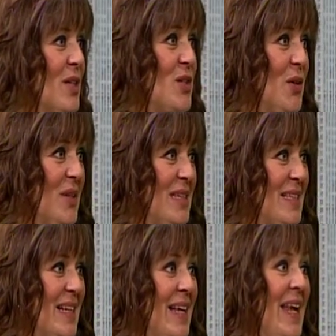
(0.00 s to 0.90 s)
and so they're
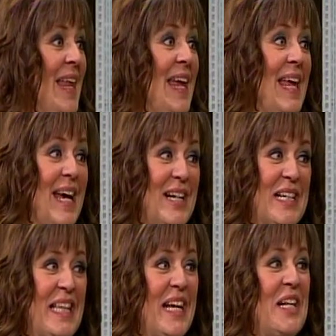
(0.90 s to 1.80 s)
saying exactly what
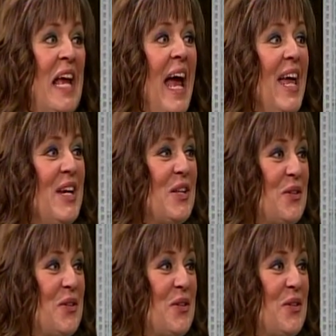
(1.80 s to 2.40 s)
they want to tell you.